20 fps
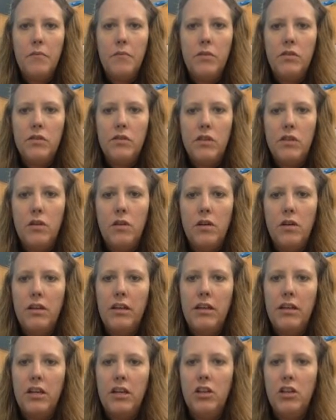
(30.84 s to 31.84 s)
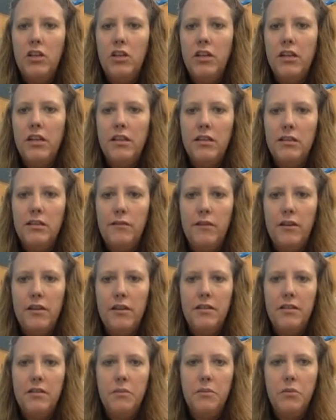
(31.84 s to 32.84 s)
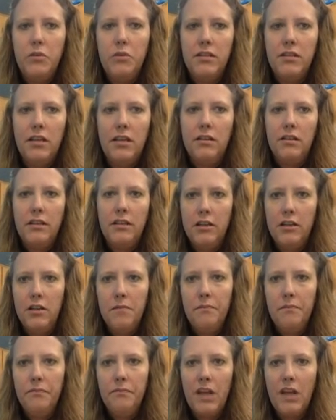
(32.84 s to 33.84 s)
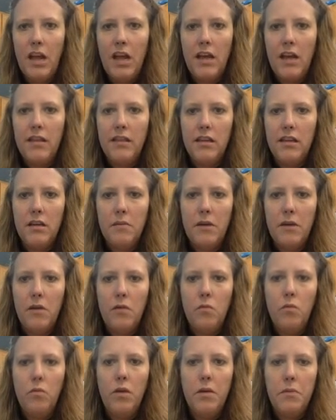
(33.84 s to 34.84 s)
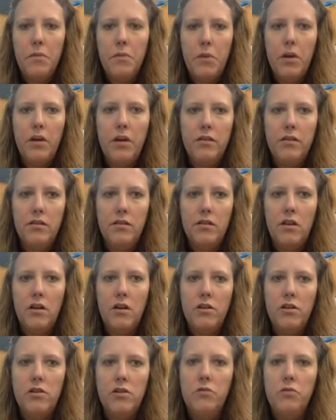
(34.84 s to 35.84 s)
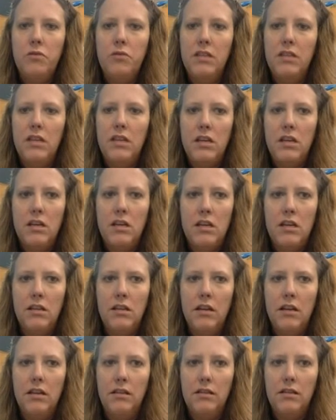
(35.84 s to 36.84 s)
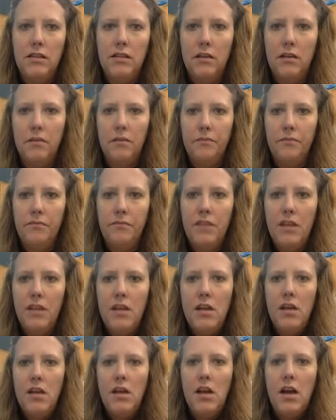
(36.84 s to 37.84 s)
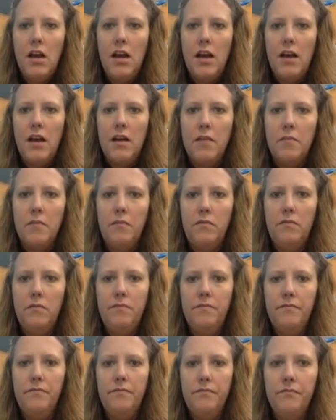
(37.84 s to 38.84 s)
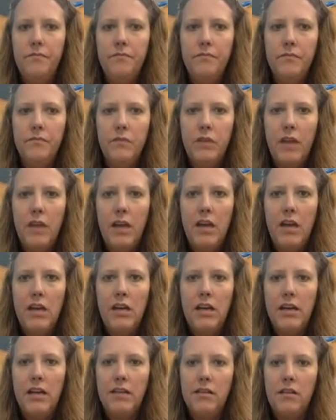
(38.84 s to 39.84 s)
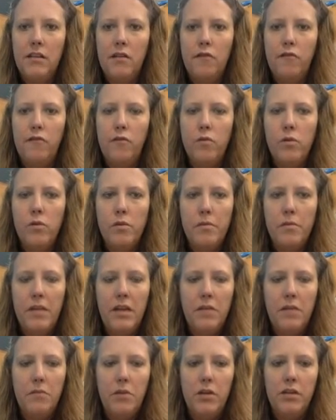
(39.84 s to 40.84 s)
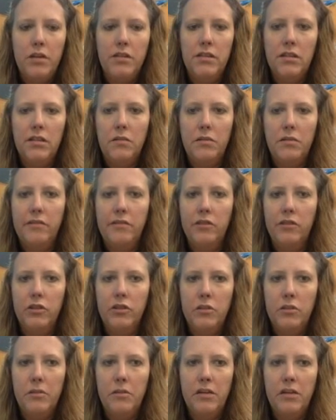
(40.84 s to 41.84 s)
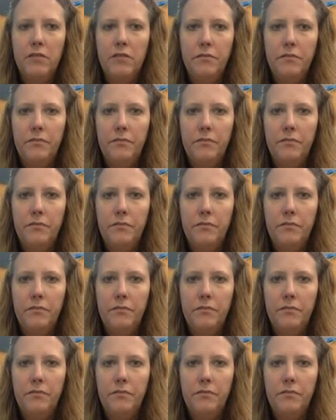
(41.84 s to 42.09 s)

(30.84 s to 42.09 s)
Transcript: So I'd like you to look at this very simple cell here and think about what parts are you seeing in that cell. Okay, it has the four main parts that we've learned about.